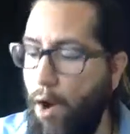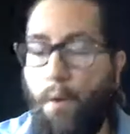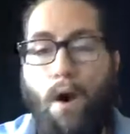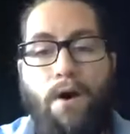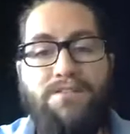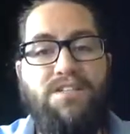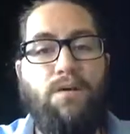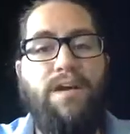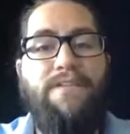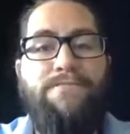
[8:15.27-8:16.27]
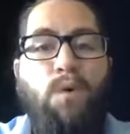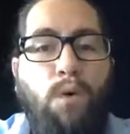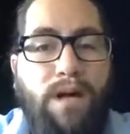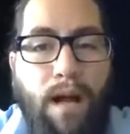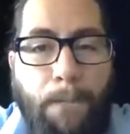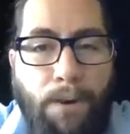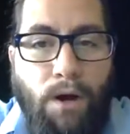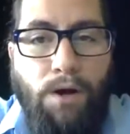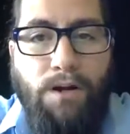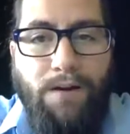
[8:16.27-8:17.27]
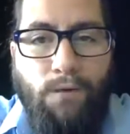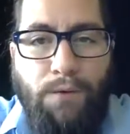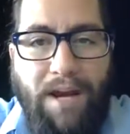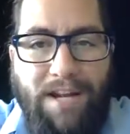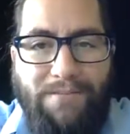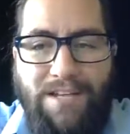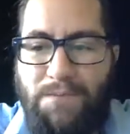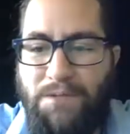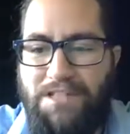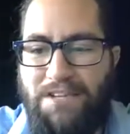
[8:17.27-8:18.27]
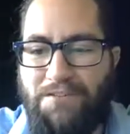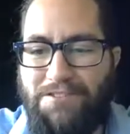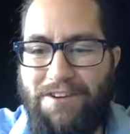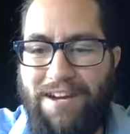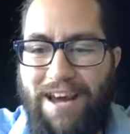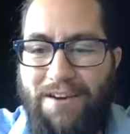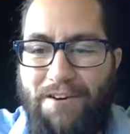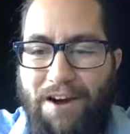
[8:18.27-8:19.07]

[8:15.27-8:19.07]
Oh, also, if you're a part of Organic Facebook Secrets right now,